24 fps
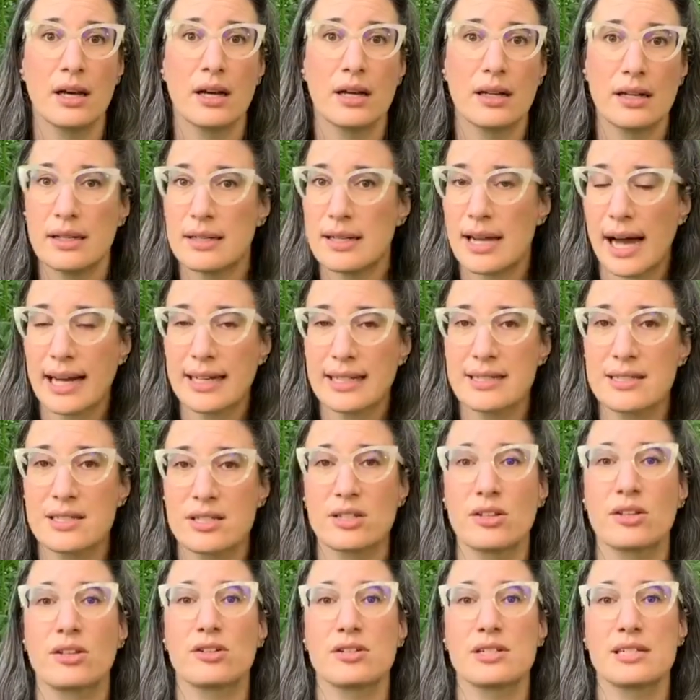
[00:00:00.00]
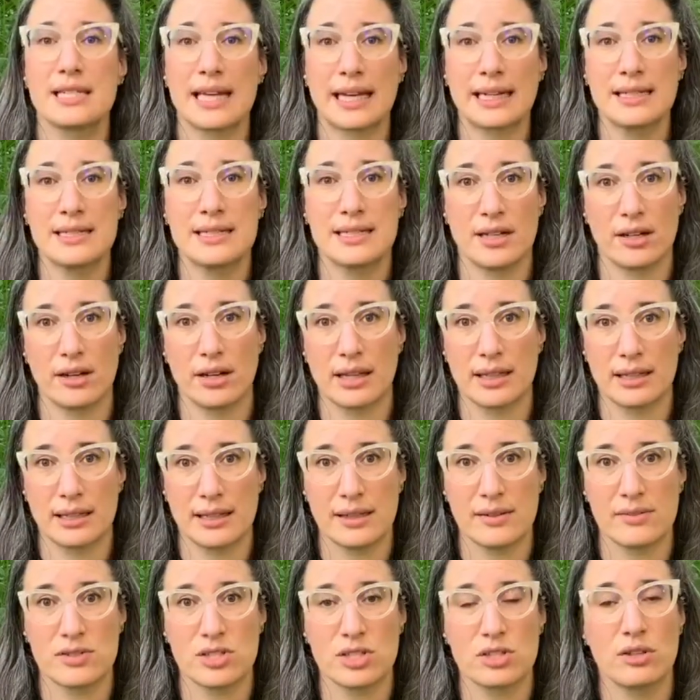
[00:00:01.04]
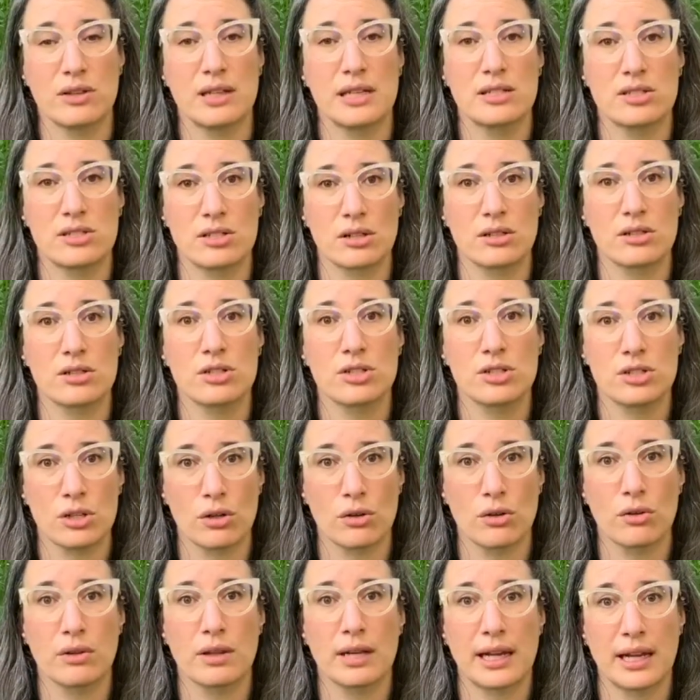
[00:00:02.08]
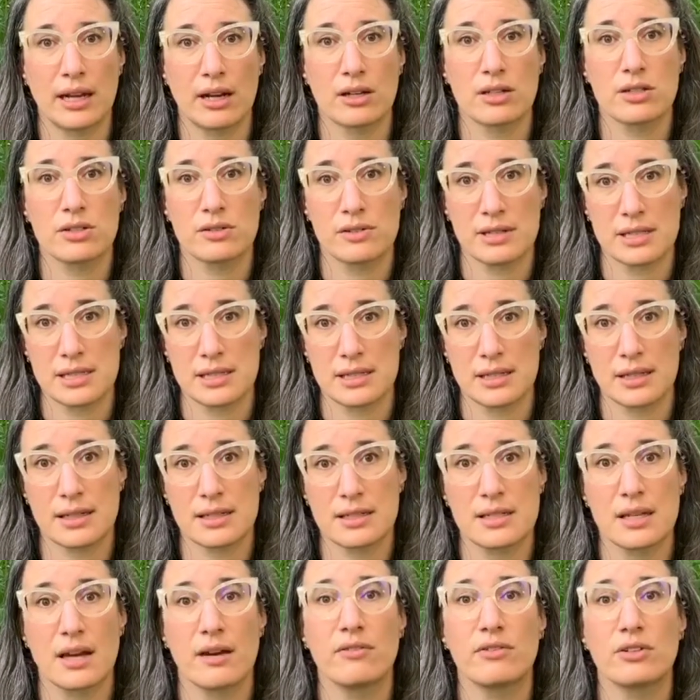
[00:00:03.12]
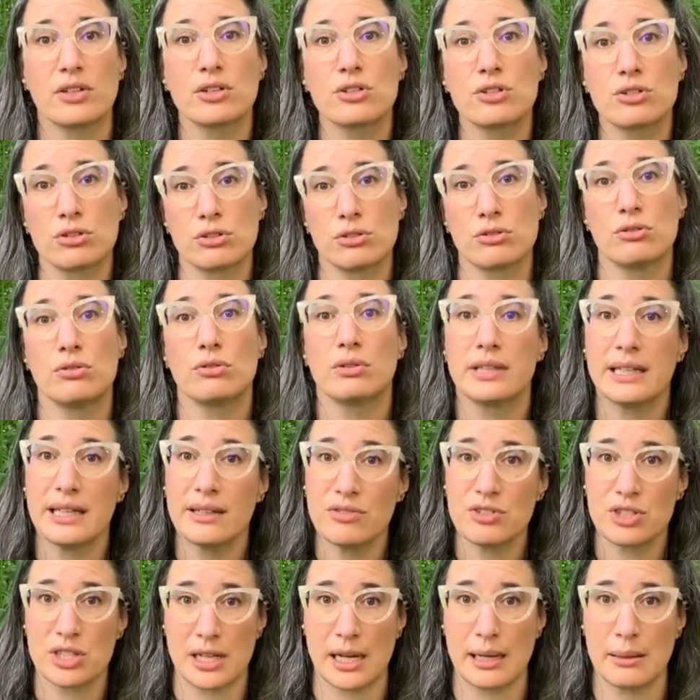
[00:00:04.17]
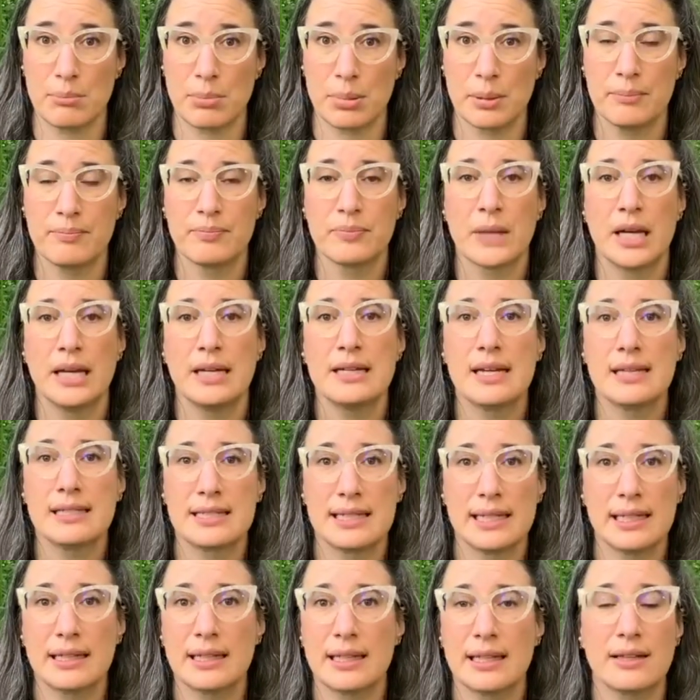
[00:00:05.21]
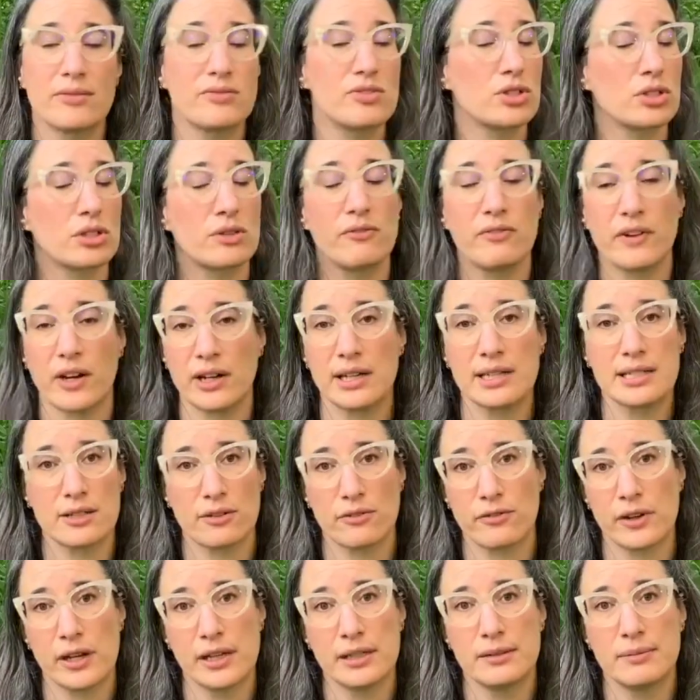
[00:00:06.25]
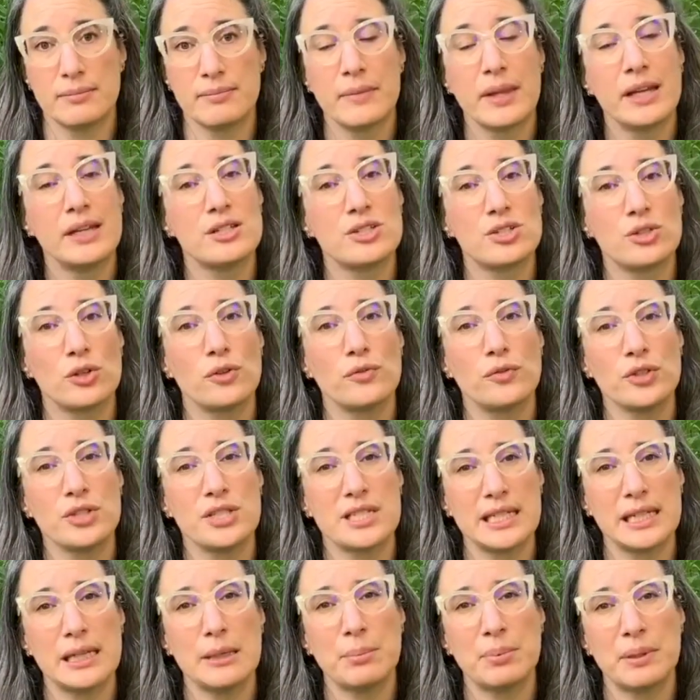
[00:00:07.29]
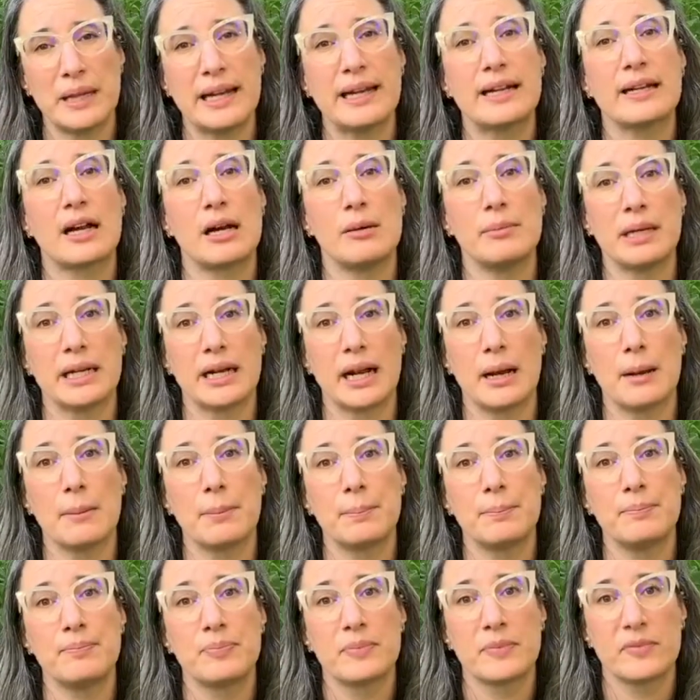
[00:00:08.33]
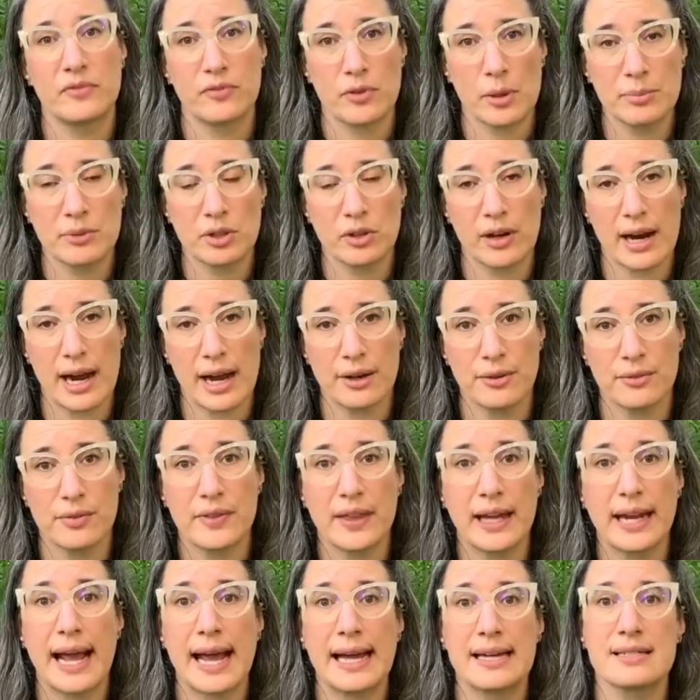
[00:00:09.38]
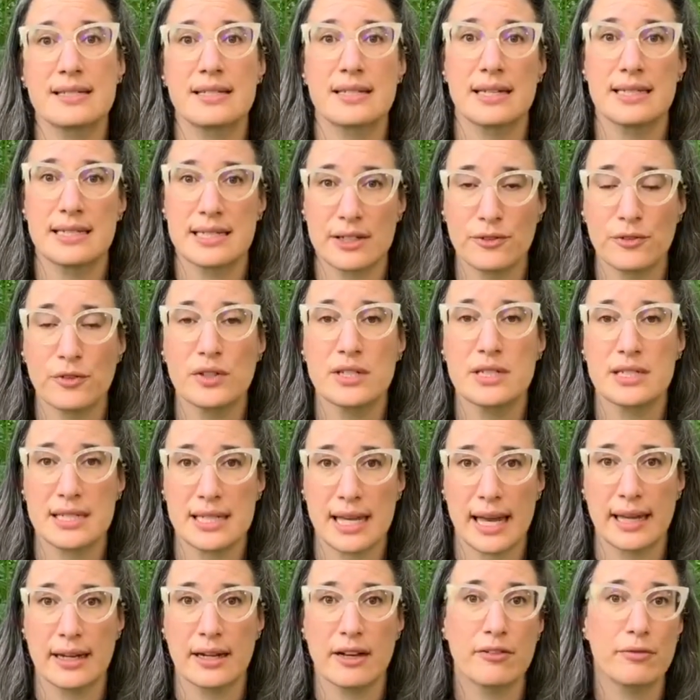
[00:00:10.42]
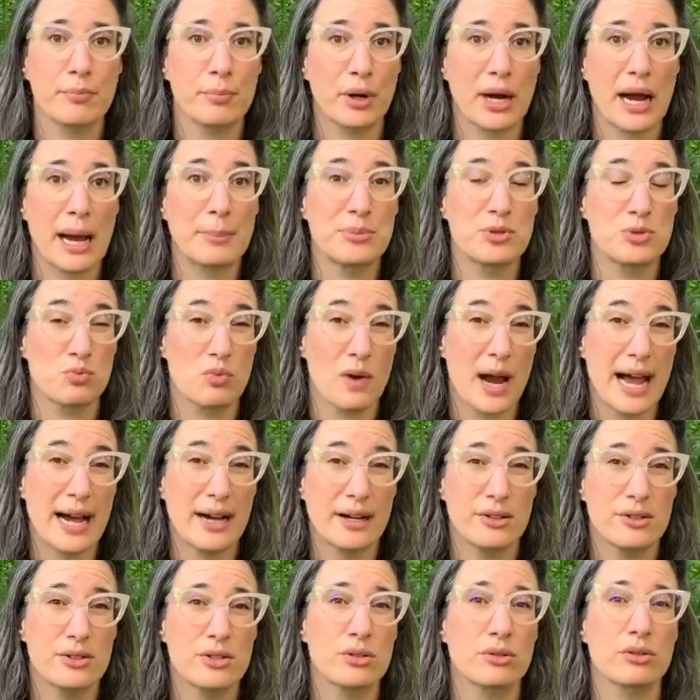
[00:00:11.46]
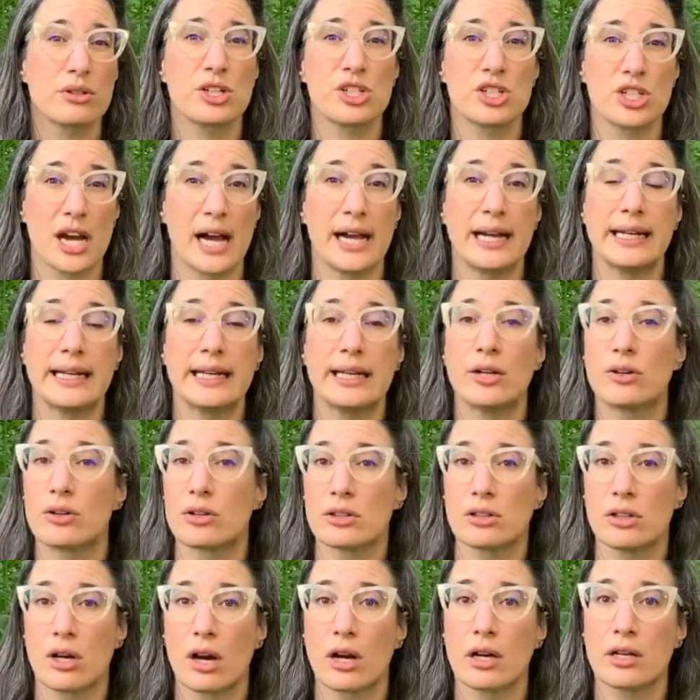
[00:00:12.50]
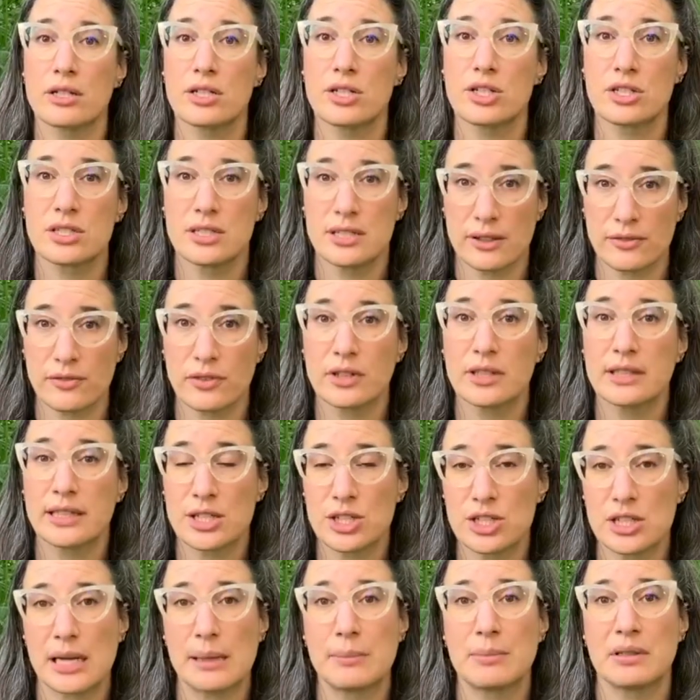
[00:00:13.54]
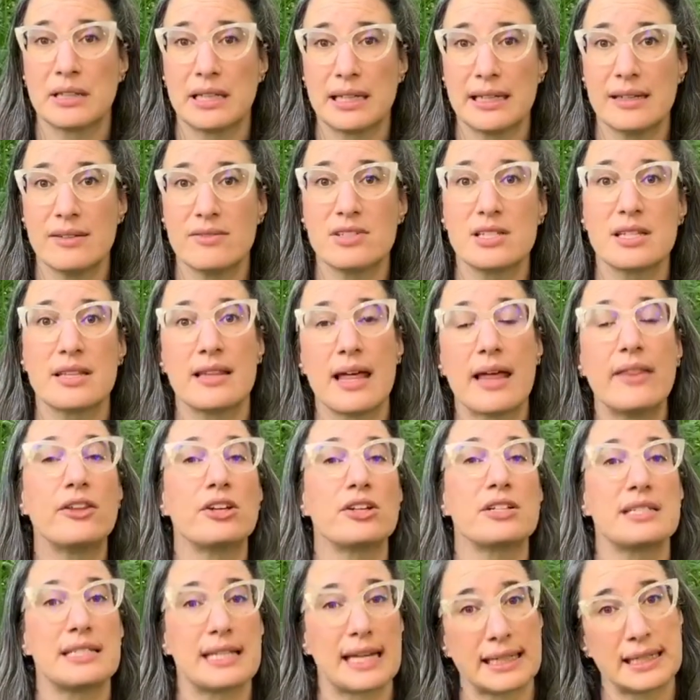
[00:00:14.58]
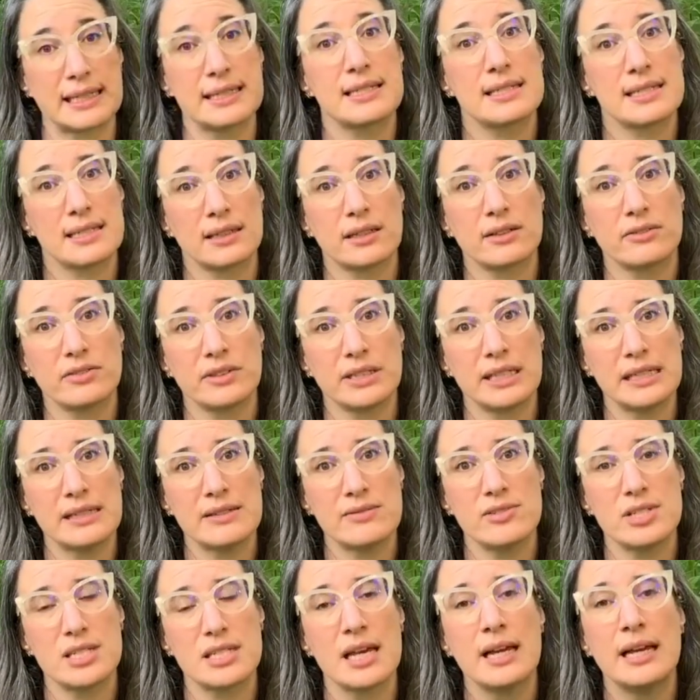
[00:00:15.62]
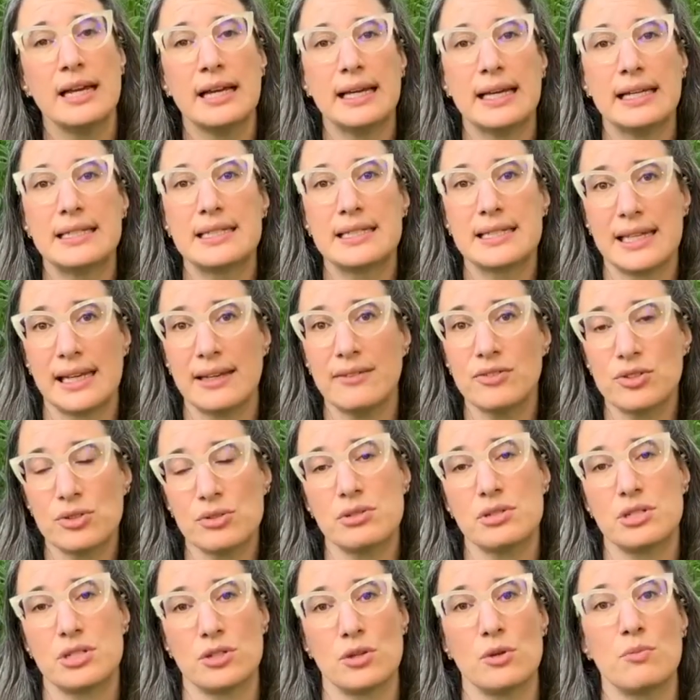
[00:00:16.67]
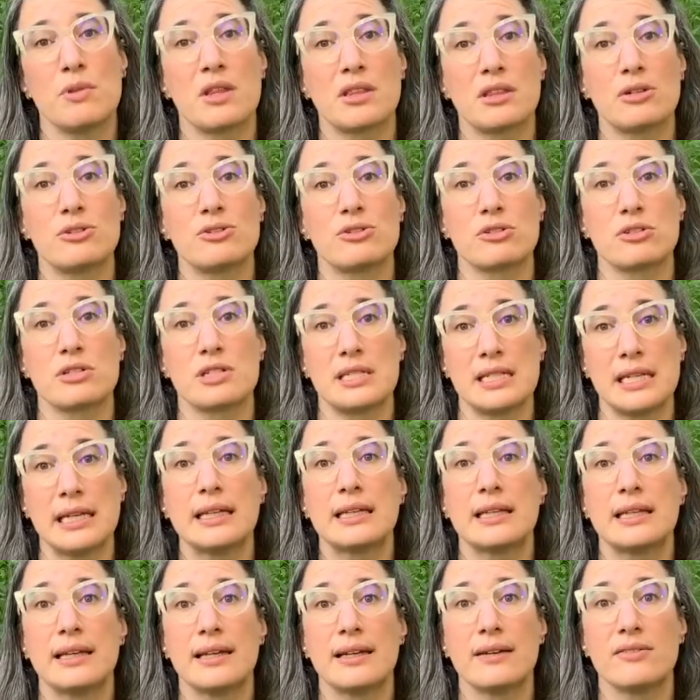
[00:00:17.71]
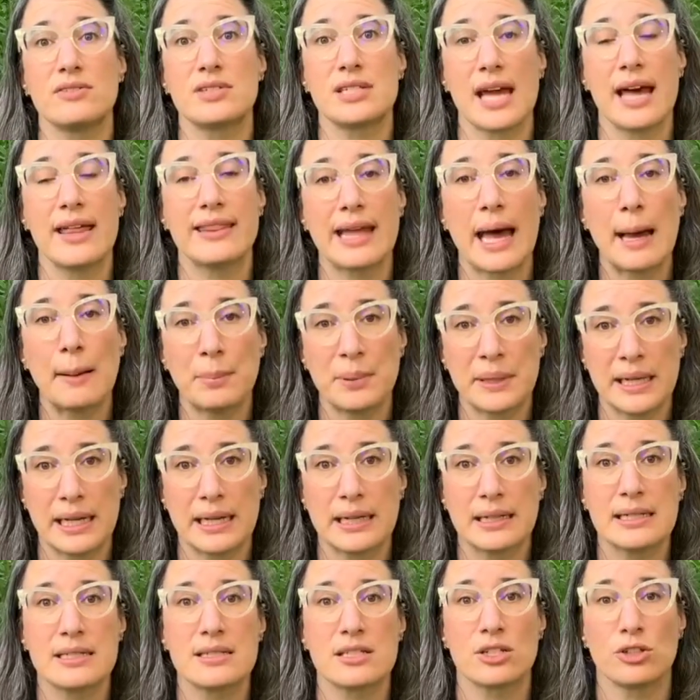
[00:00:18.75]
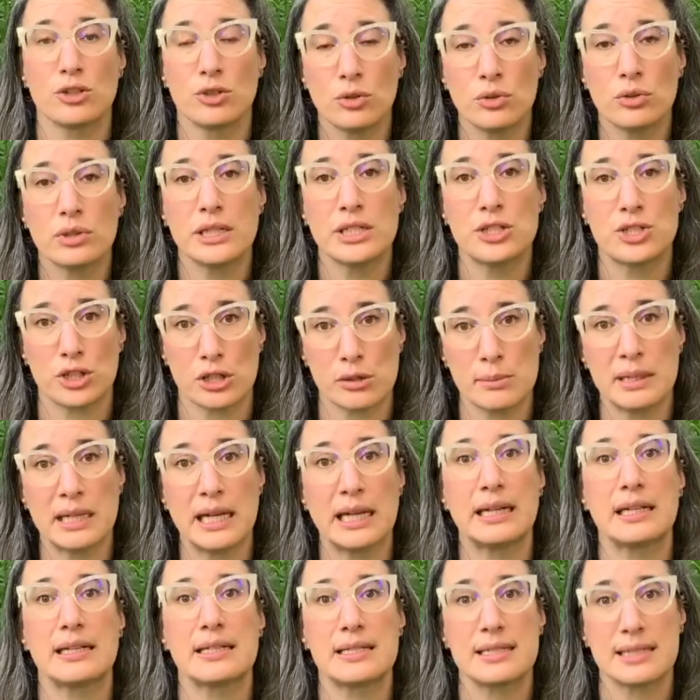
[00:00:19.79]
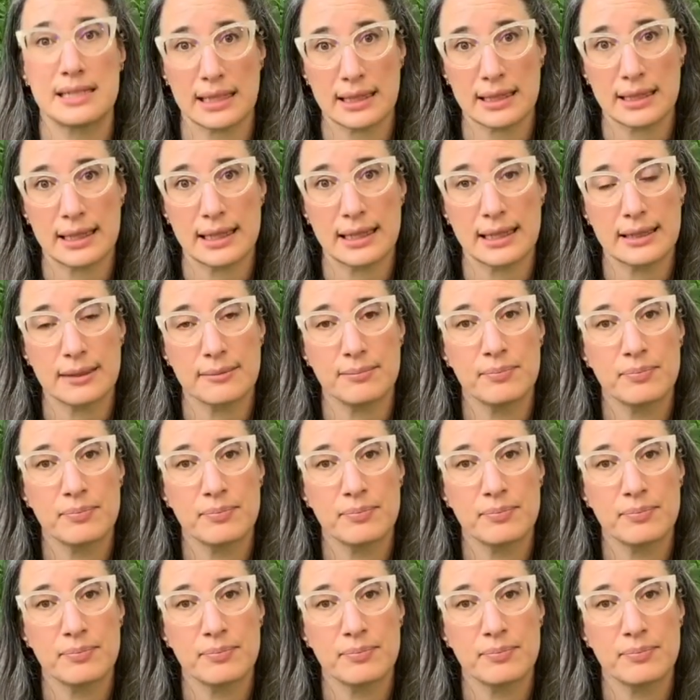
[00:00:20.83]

Not until their secondary leaves do they start to show the characteristics of their true leaf shape. Seed leaves look very different. So if you see a plant coming up from the ground that has a different set of perhaps round or shiny or large differently shaped leaves than their second set of leaves, it's safe to assume that those are seed leaves and that plant is a newly germinated seedling.